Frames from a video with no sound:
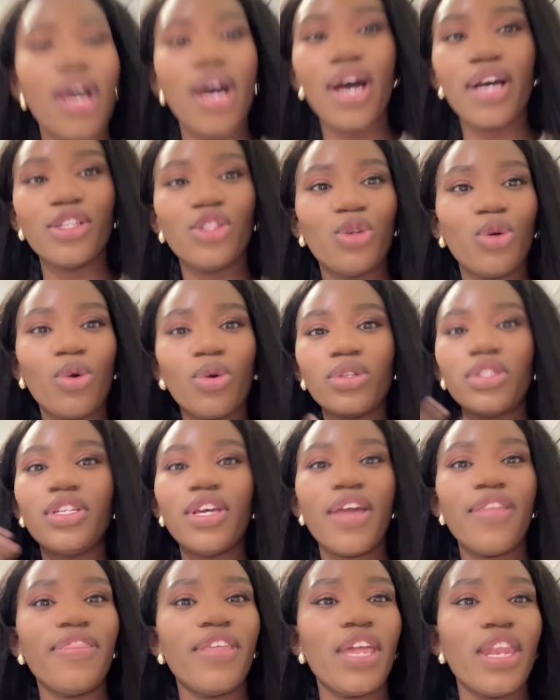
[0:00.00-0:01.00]
uh, talked
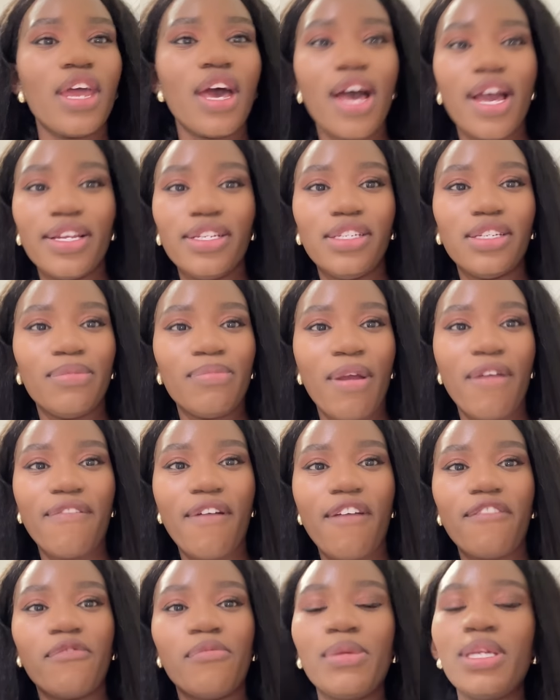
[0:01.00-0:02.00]
and then i did my
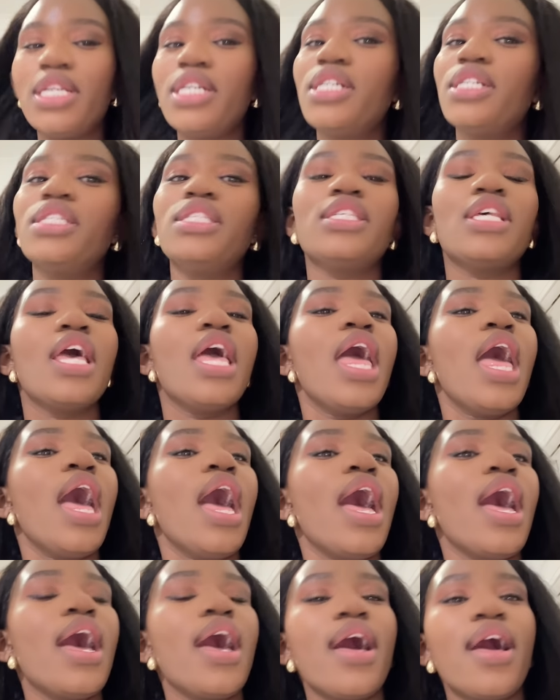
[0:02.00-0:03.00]
five minutes
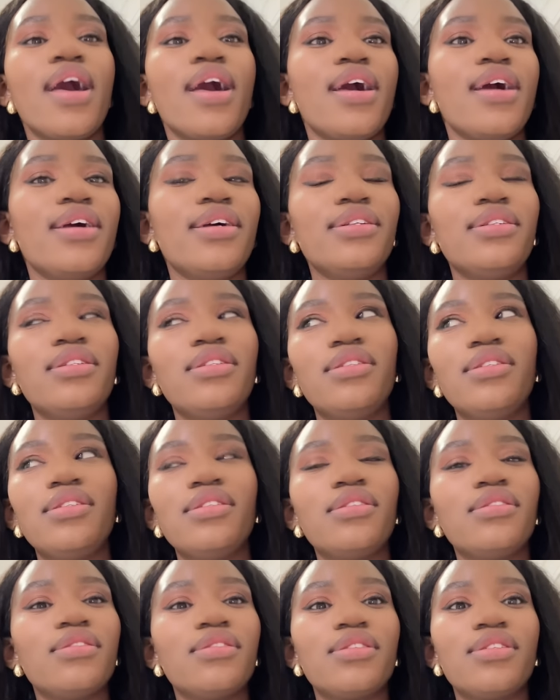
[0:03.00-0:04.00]

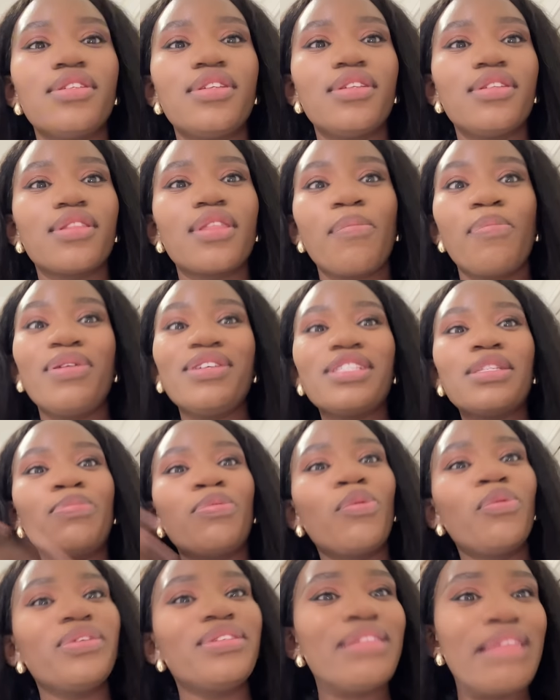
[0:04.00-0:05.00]
and the principal
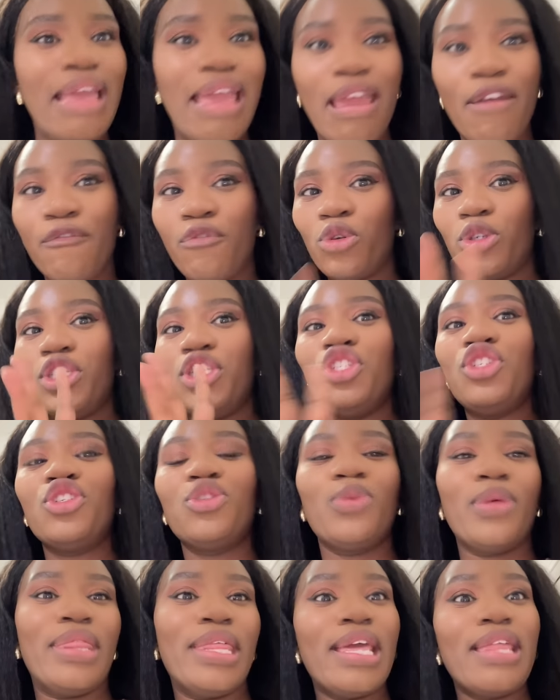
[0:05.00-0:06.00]
was there four teachers
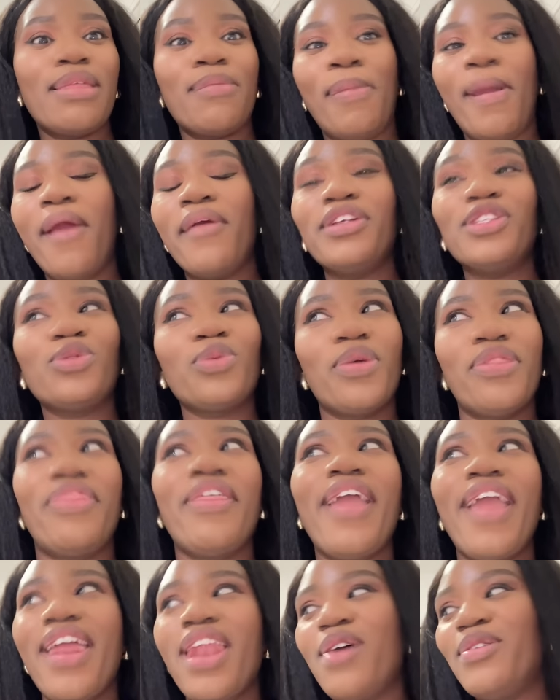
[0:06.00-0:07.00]
were there the parents were
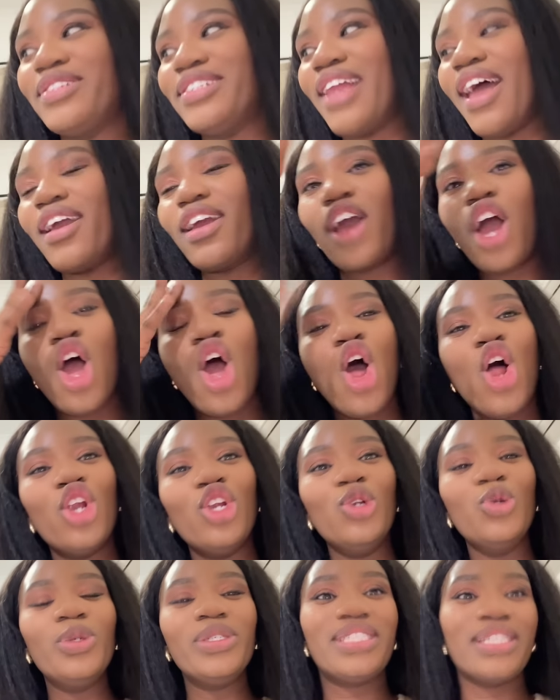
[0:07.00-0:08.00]
there and i was like
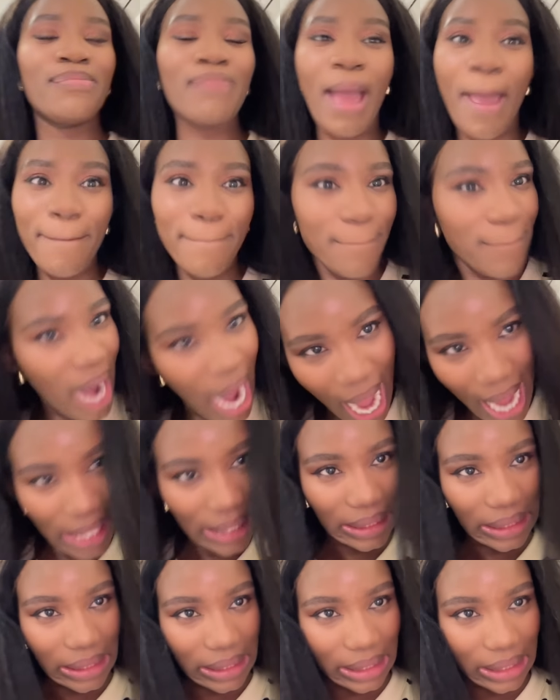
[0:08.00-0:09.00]
losing my
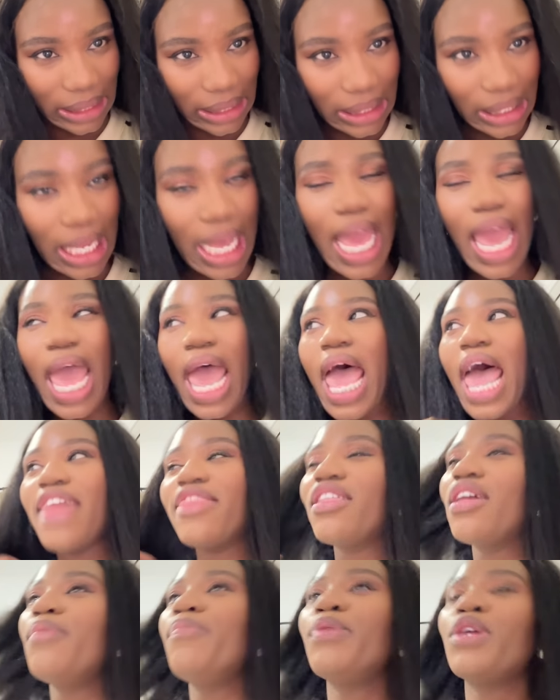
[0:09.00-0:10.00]
mind and
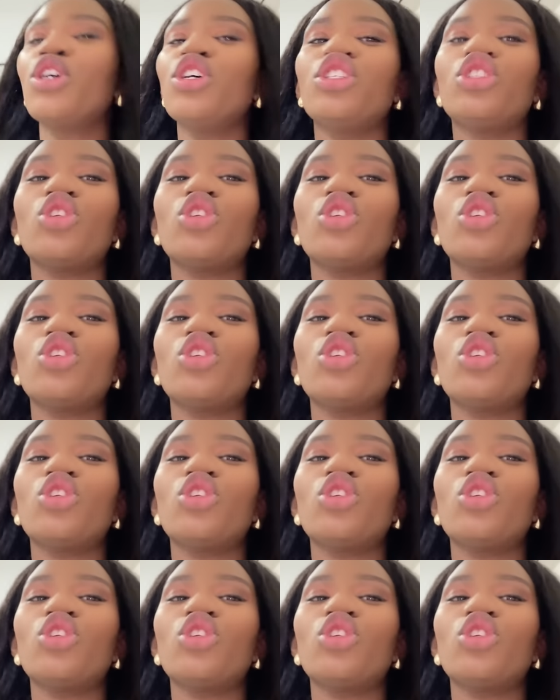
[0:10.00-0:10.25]
then because